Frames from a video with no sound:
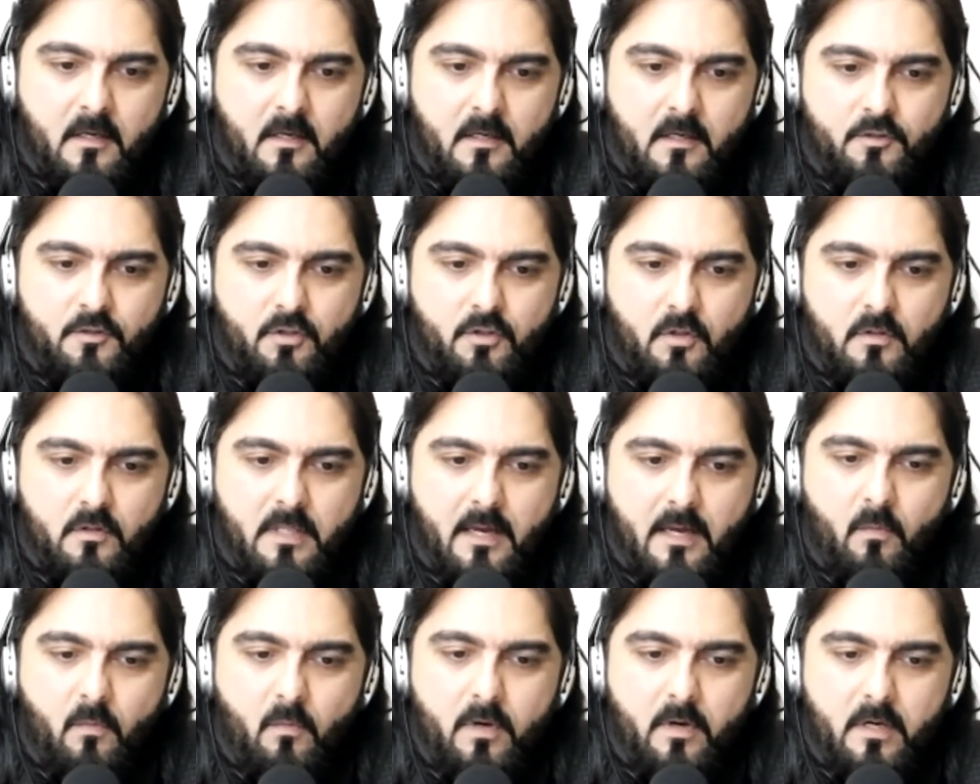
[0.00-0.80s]
So
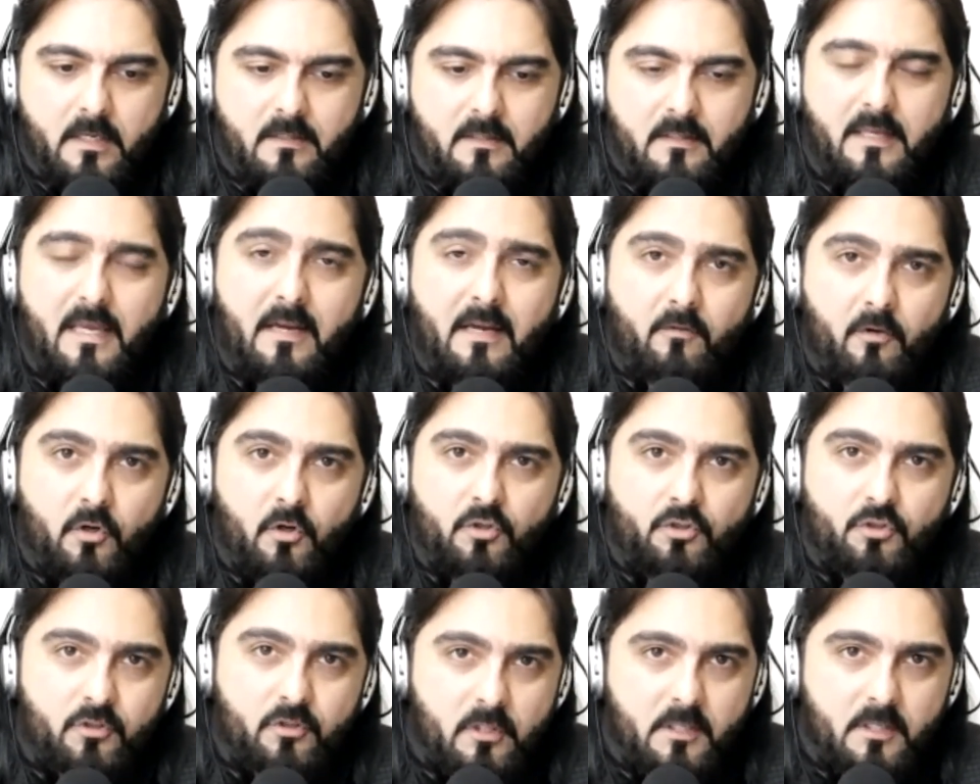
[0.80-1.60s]
that way they have a good
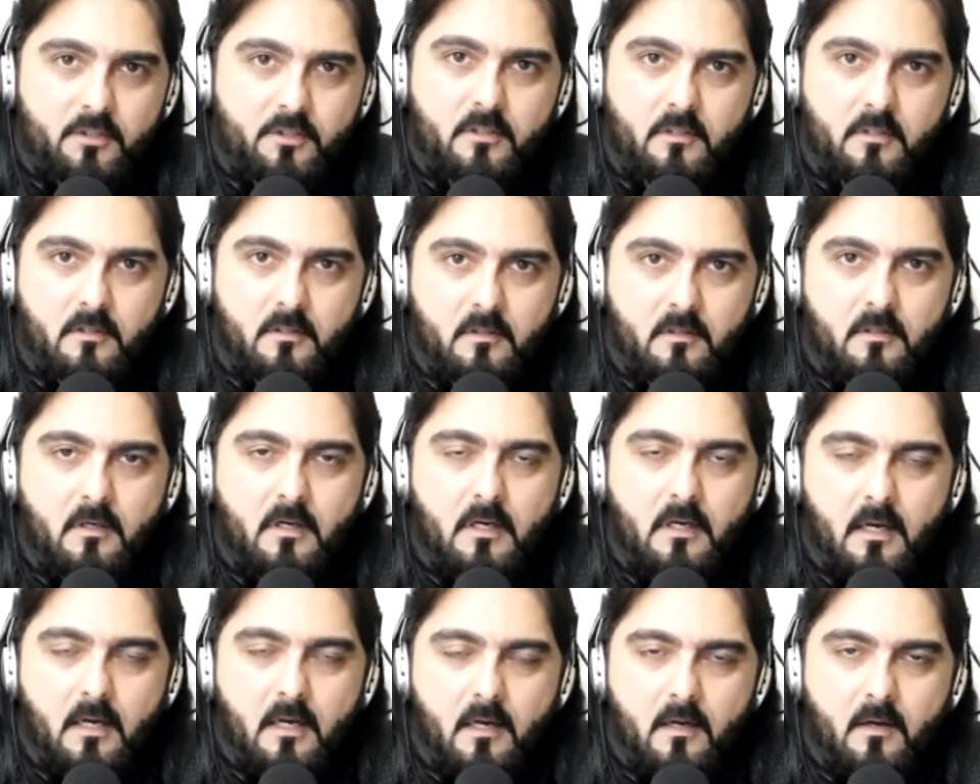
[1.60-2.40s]
structure
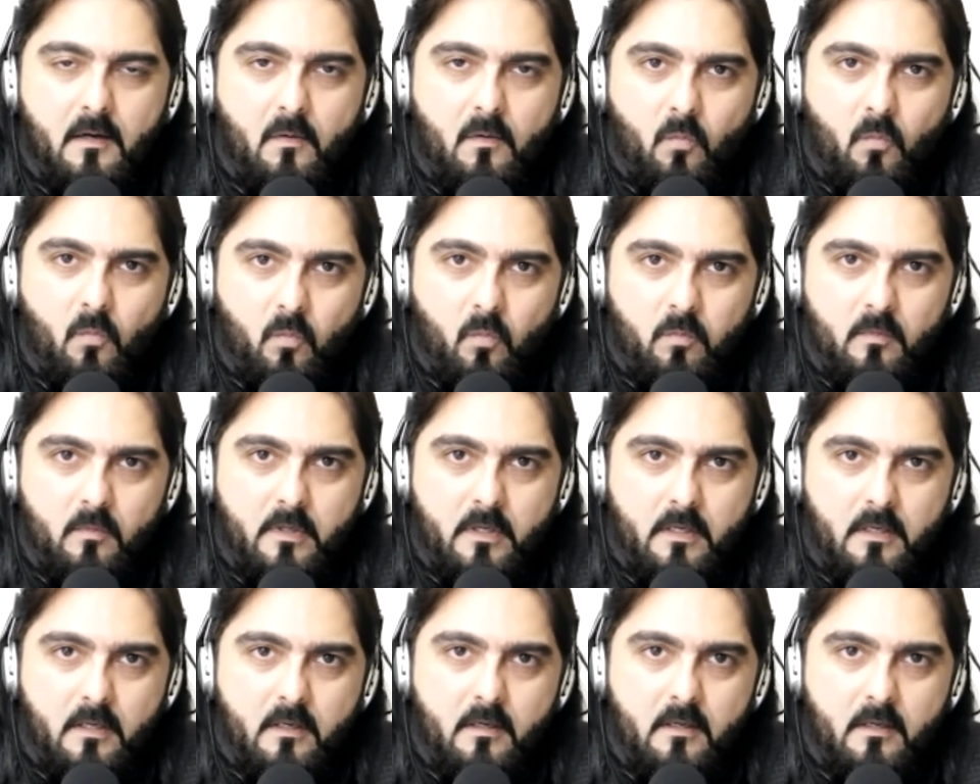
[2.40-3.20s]

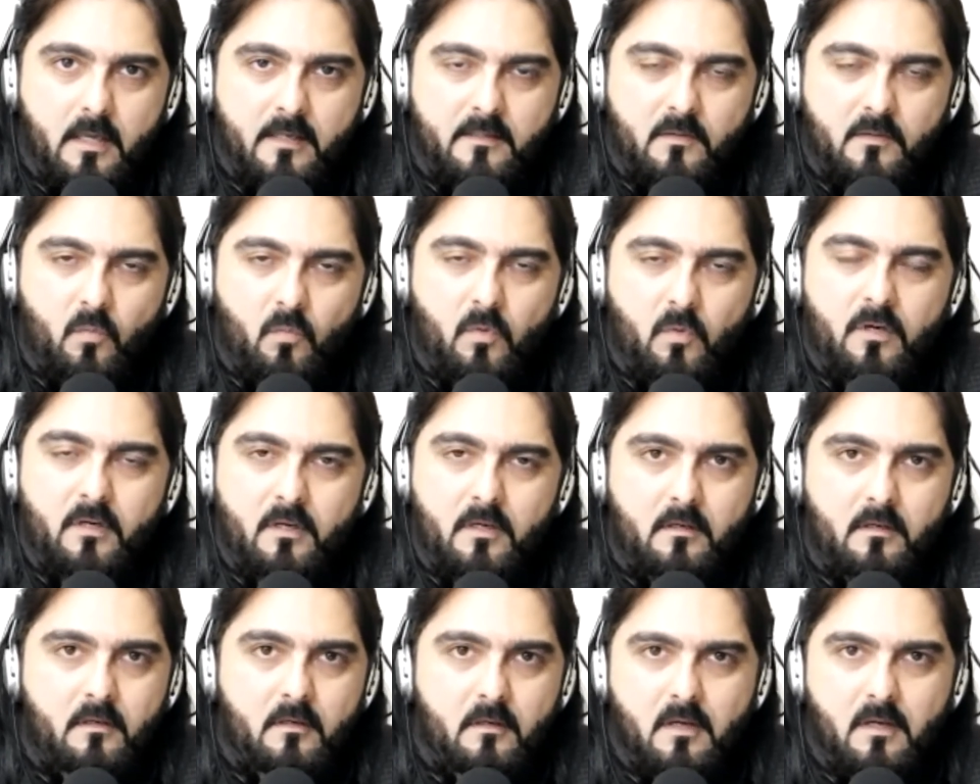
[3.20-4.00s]
as a
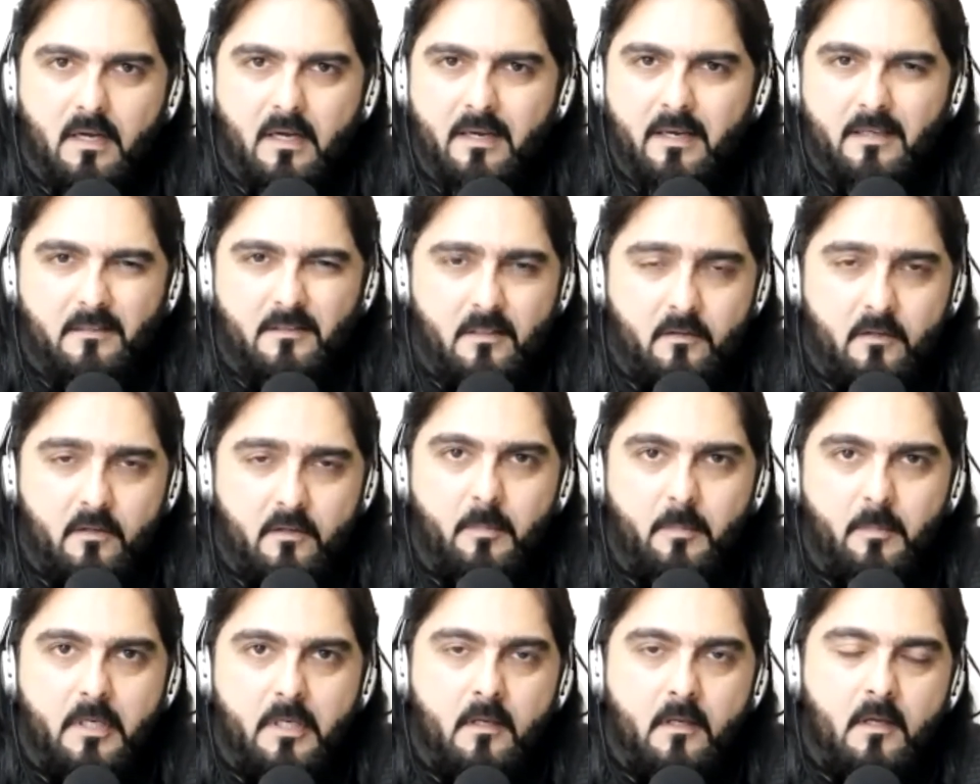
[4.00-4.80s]
working, I guess,
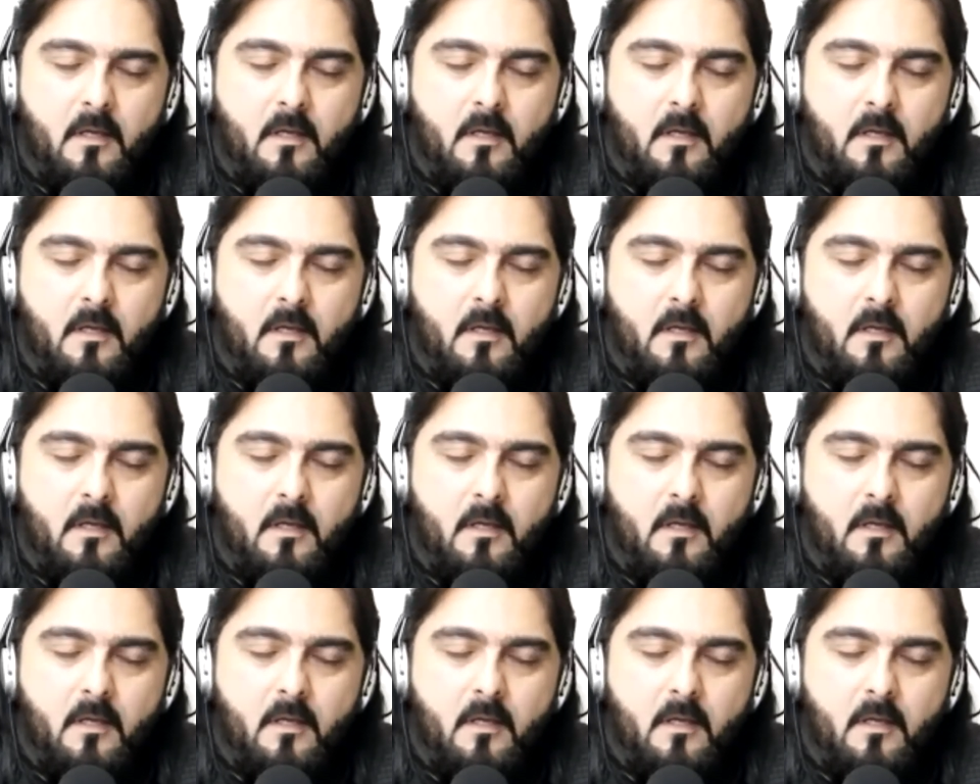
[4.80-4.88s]
agreement.